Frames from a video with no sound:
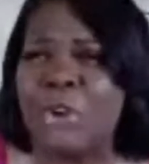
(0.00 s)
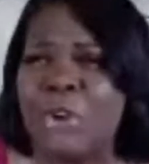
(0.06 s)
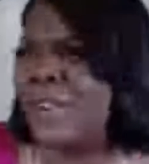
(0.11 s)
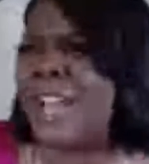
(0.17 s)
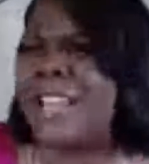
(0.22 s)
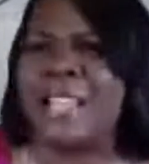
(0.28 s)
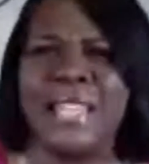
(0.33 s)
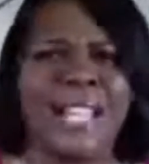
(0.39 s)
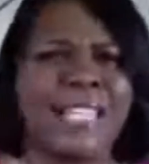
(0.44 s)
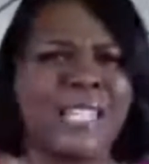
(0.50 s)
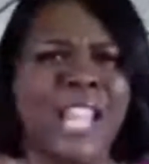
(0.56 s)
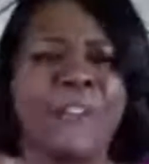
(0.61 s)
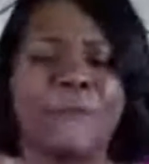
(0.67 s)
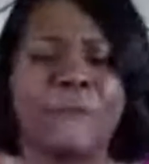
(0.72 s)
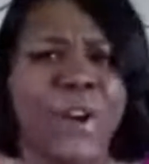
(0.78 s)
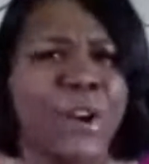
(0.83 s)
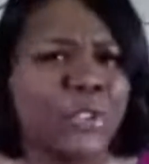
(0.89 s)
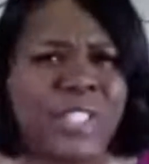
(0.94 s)
You got to let
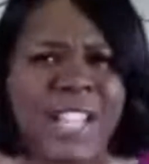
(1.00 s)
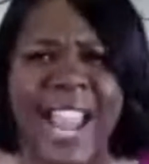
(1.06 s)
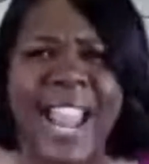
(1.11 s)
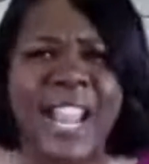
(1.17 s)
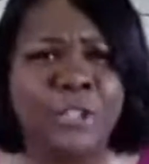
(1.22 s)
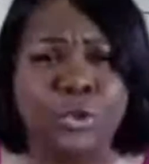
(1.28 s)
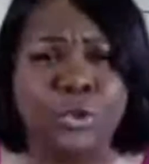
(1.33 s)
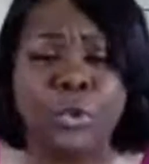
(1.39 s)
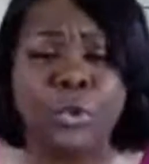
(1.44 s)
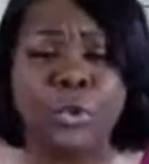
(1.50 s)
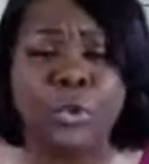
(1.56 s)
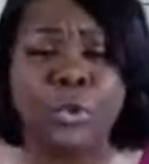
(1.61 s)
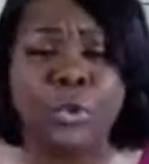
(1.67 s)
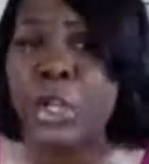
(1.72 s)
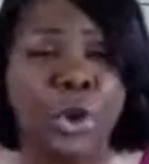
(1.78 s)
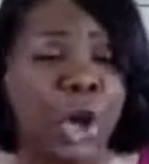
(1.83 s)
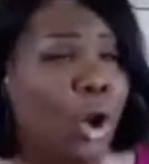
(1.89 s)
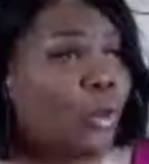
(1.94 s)
that first Android of
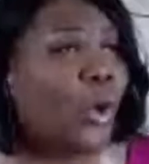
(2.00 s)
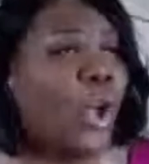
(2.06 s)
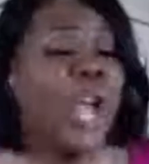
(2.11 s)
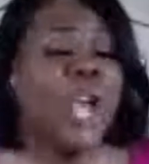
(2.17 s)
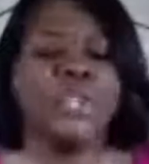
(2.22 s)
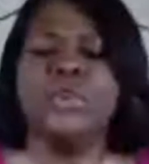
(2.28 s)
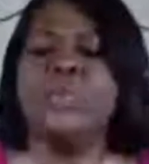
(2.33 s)
you go.